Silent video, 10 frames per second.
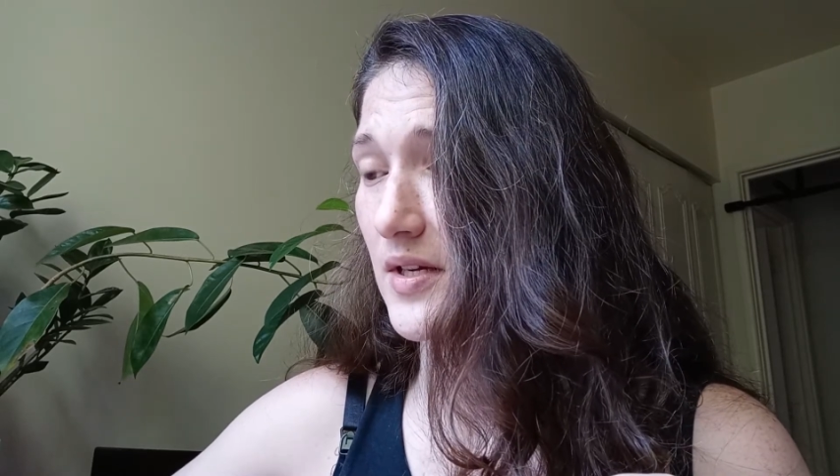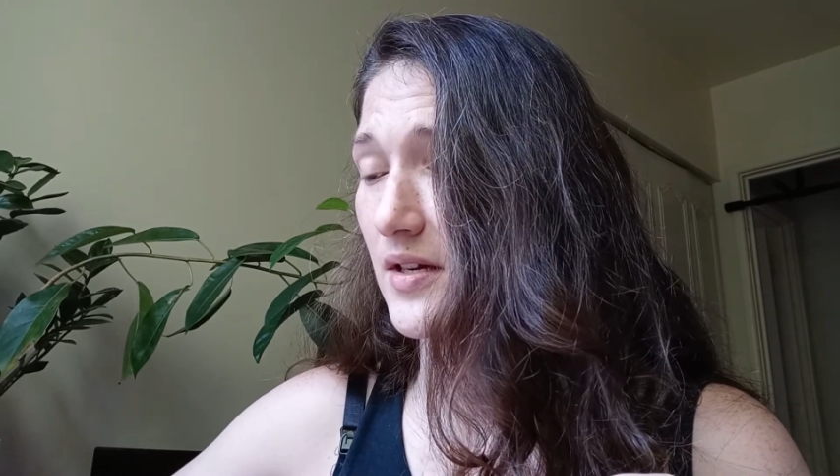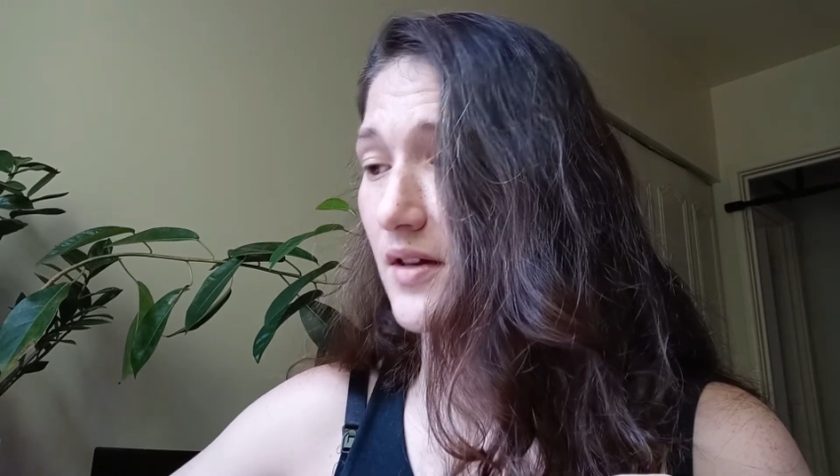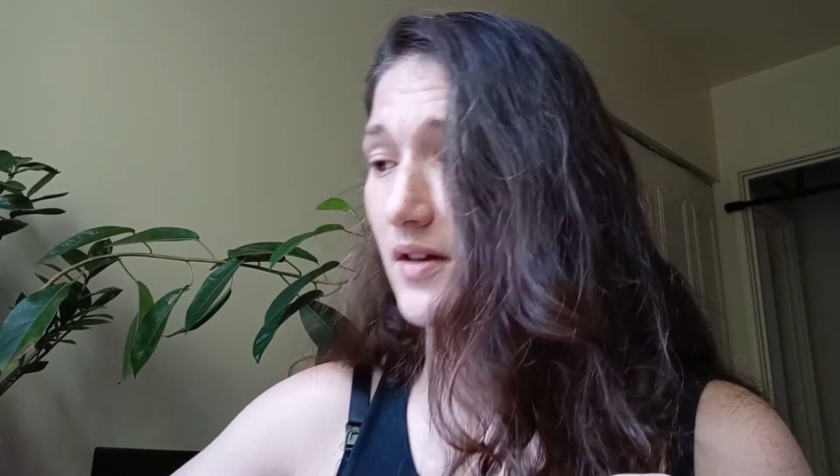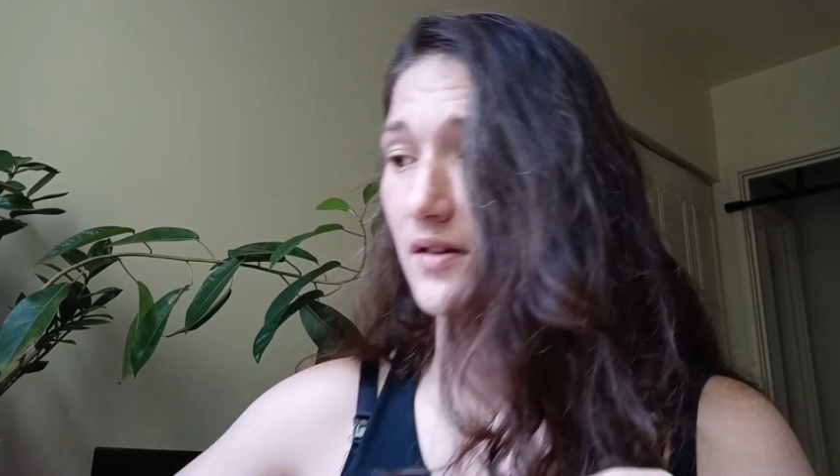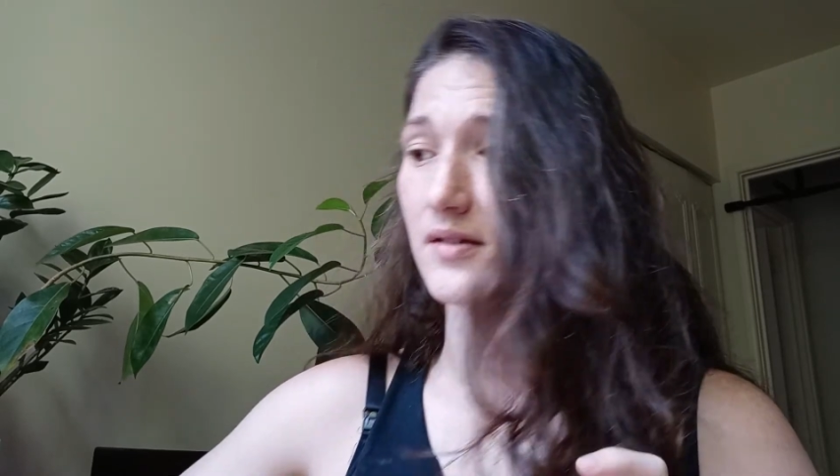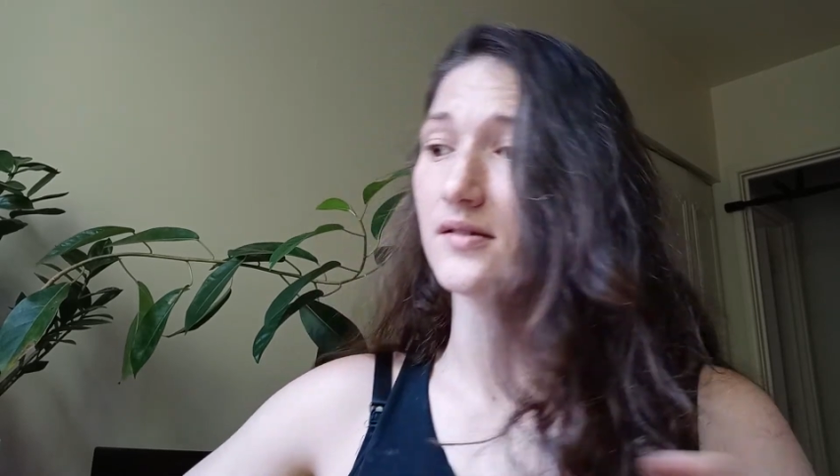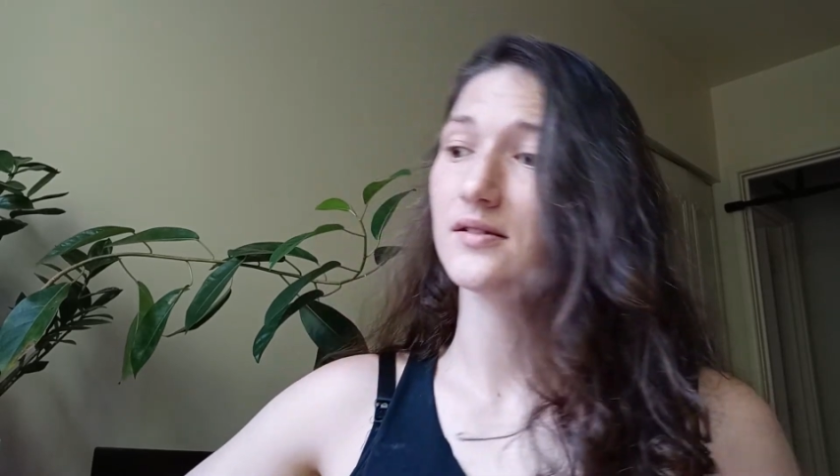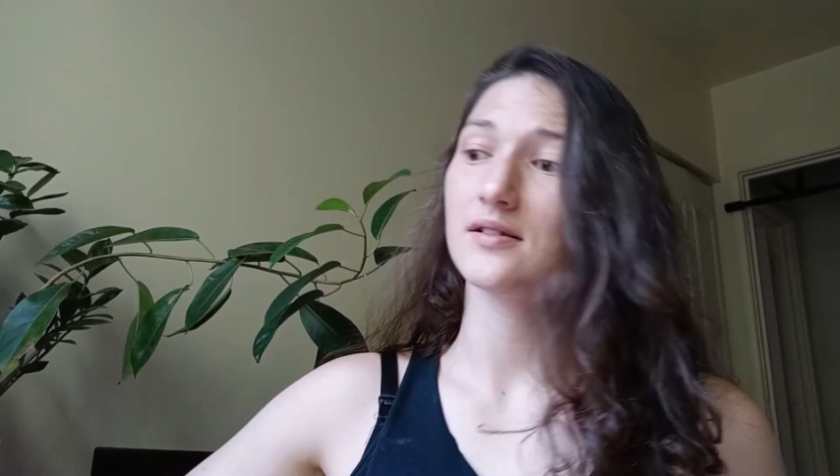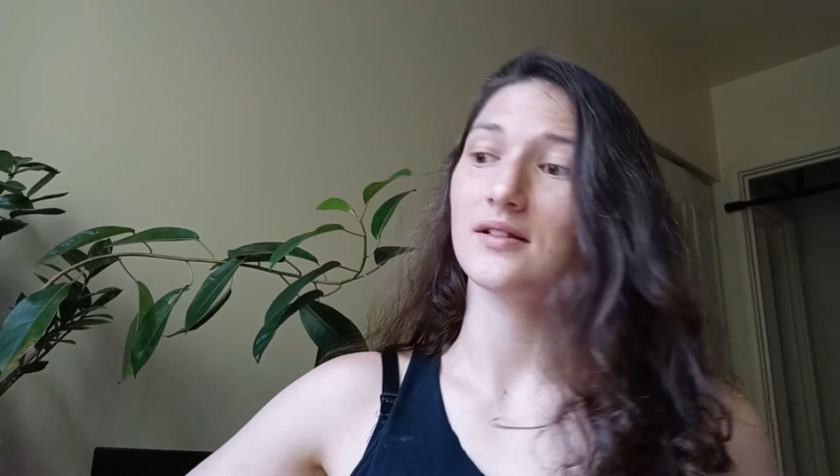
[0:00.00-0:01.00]

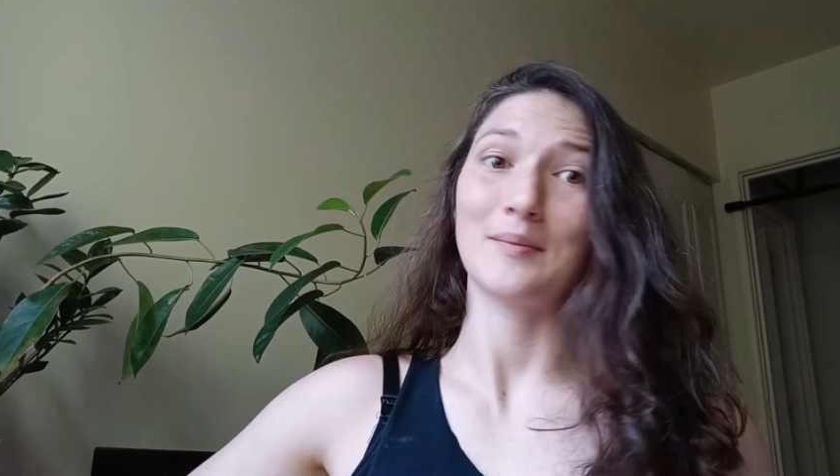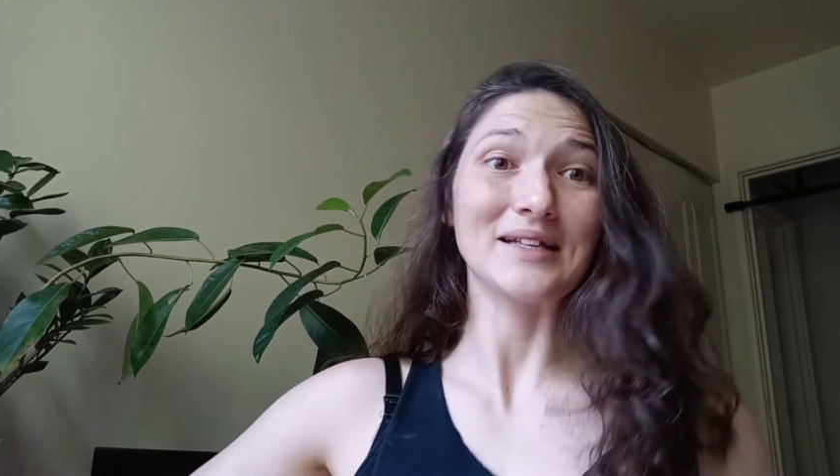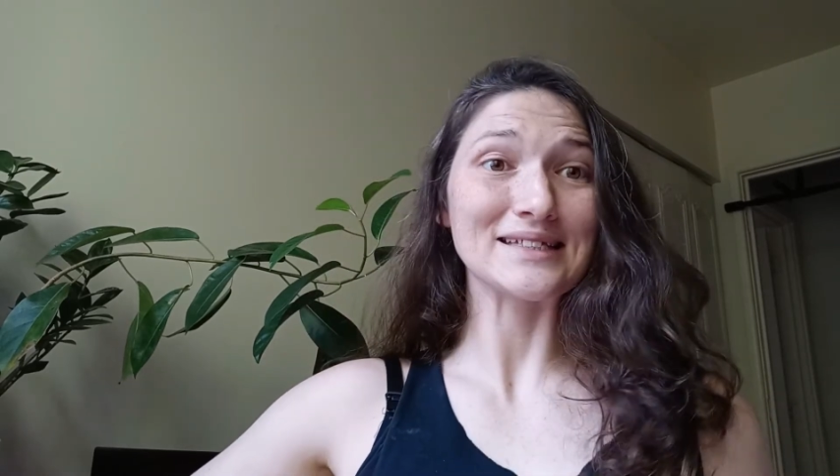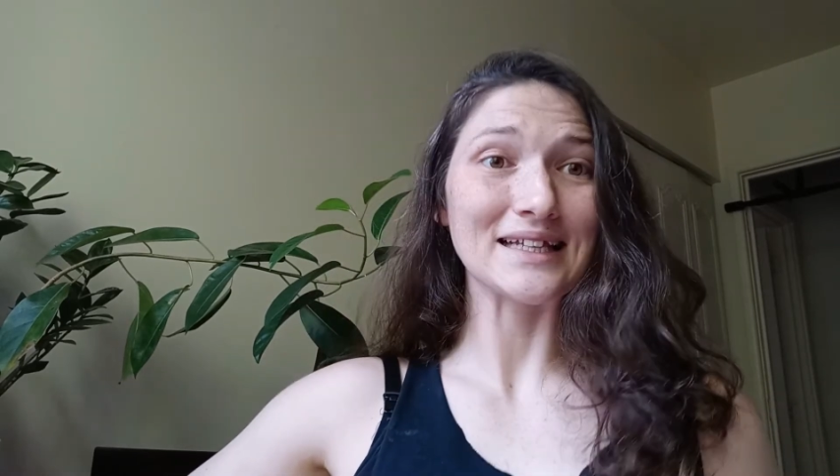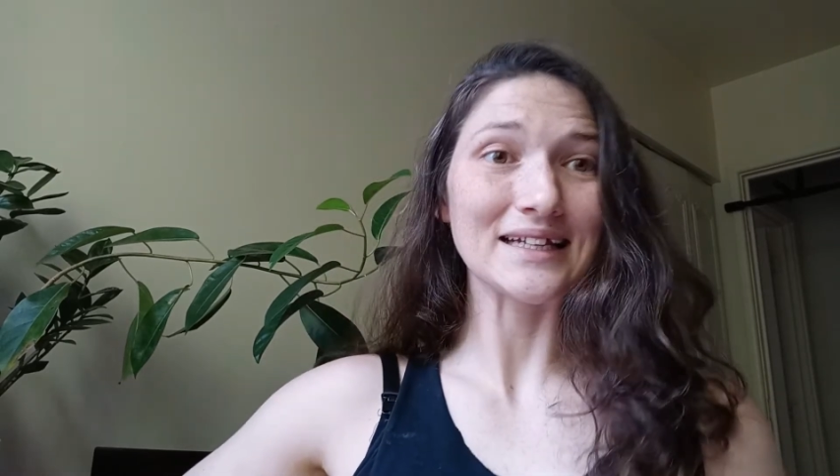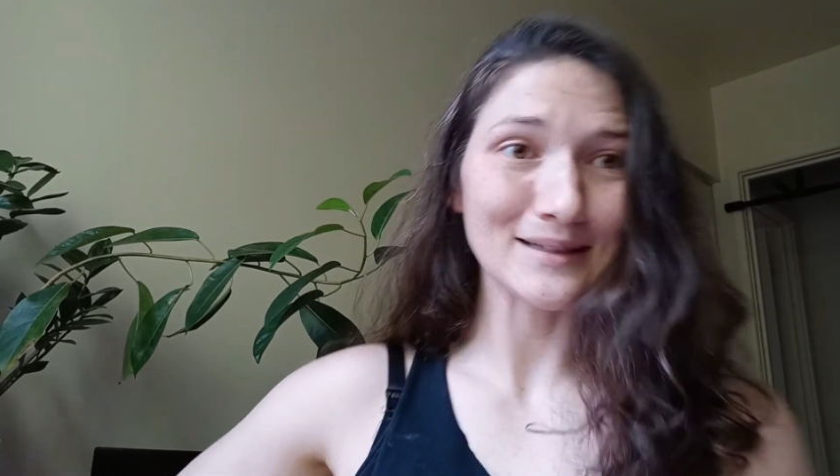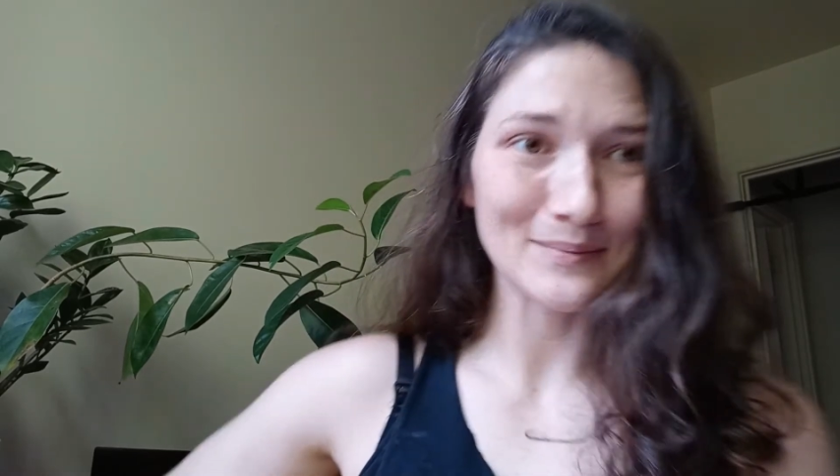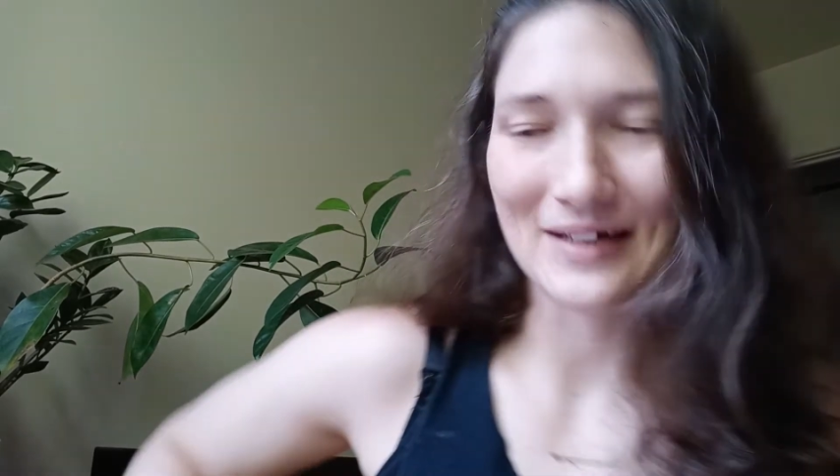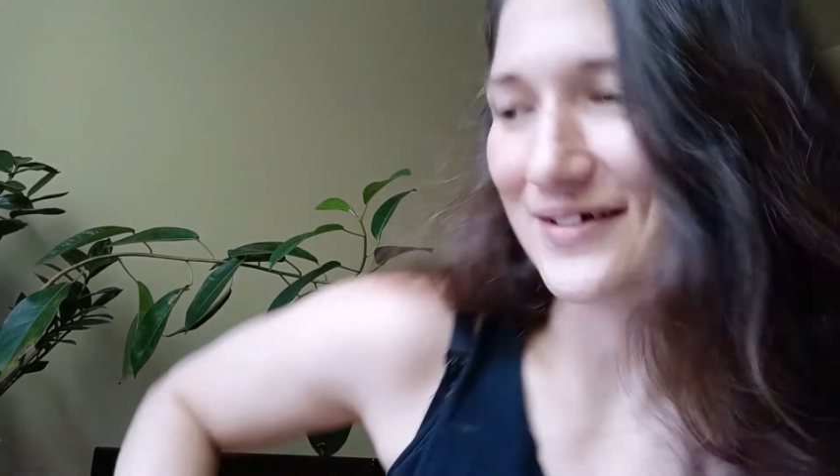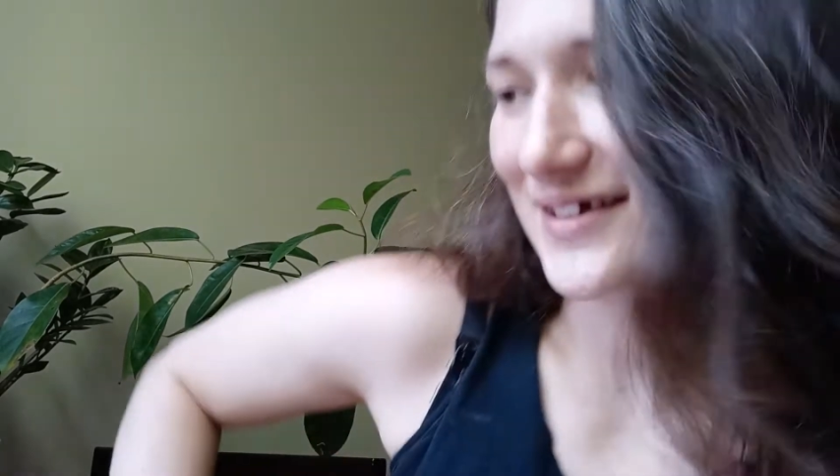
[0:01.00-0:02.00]
because I'm excited
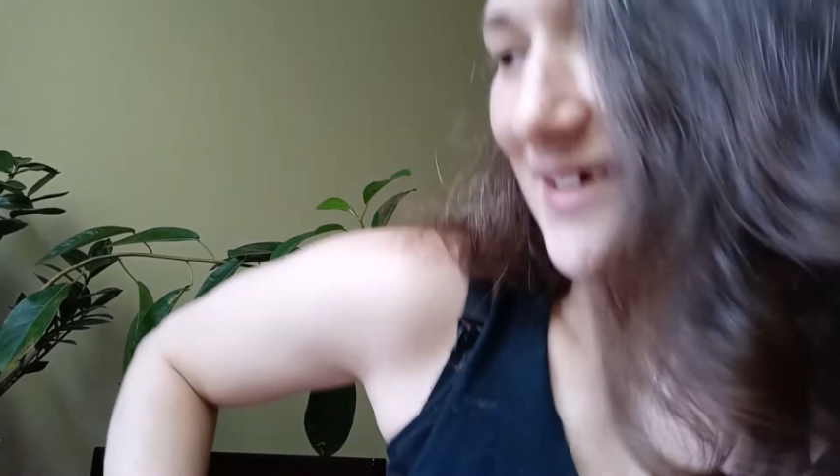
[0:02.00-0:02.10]
about it.